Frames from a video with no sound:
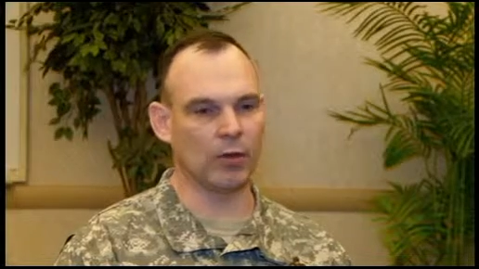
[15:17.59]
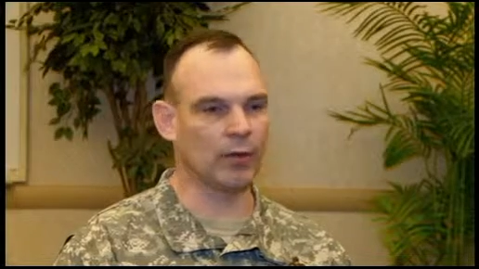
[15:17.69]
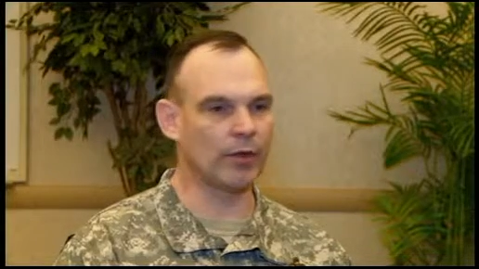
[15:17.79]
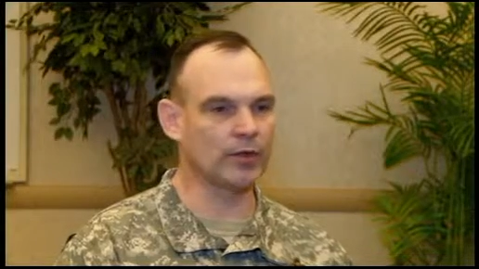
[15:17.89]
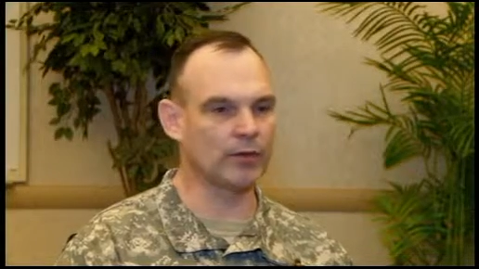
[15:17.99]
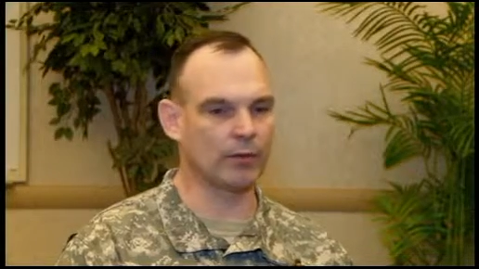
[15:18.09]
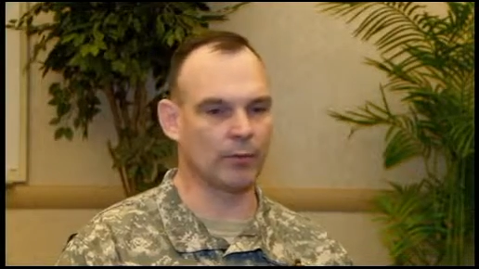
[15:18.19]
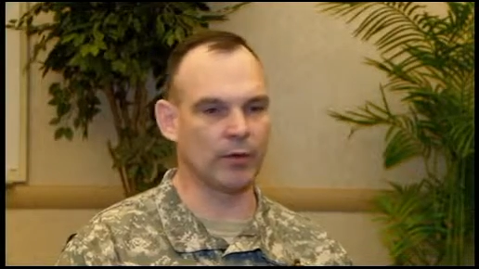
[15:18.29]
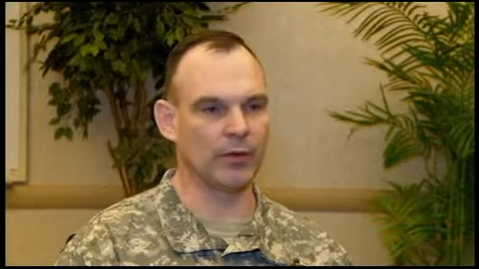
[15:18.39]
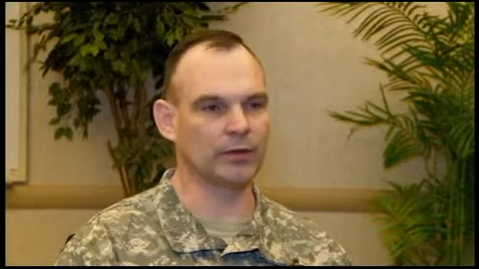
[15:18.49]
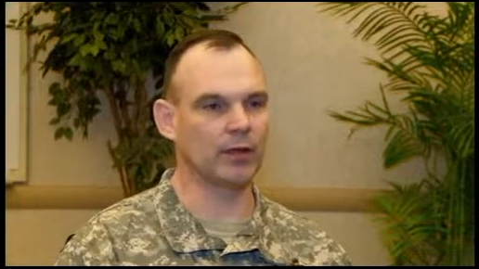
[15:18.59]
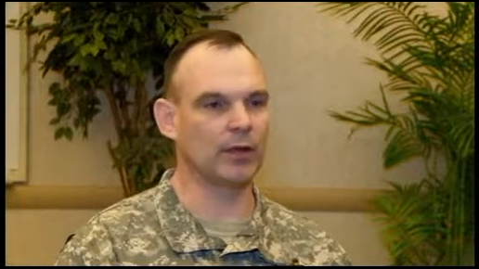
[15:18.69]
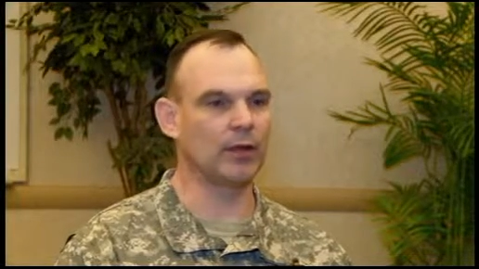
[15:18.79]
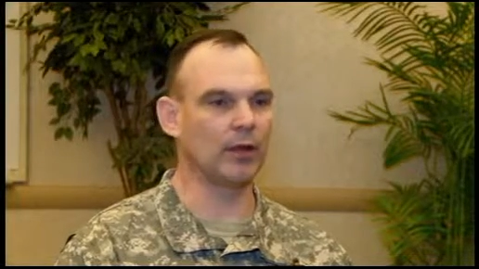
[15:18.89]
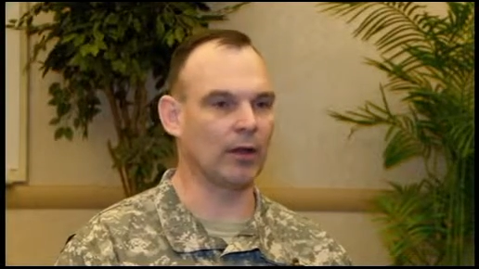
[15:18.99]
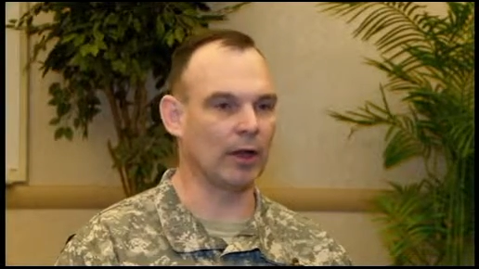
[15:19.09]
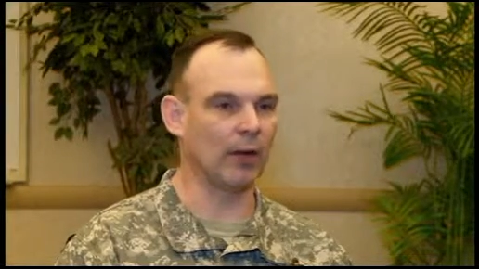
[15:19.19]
queries from the USAID and